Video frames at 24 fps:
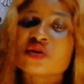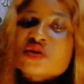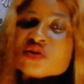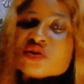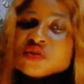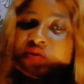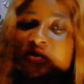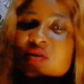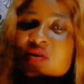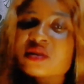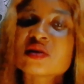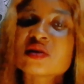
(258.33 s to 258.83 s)

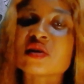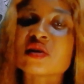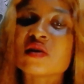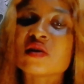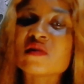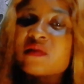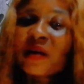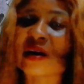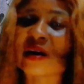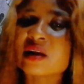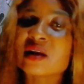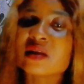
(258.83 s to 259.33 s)
to
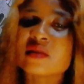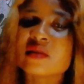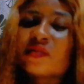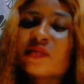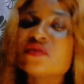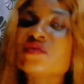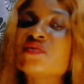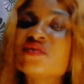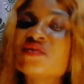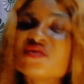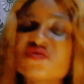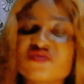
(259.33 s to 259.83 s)
discover
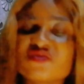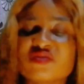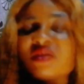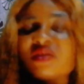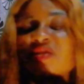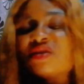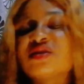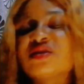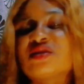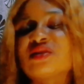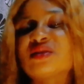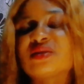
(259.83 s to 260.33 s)
new
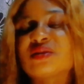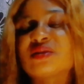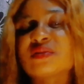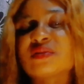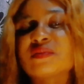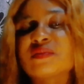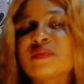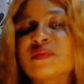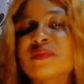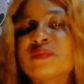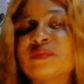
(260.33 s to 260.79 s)
strategies.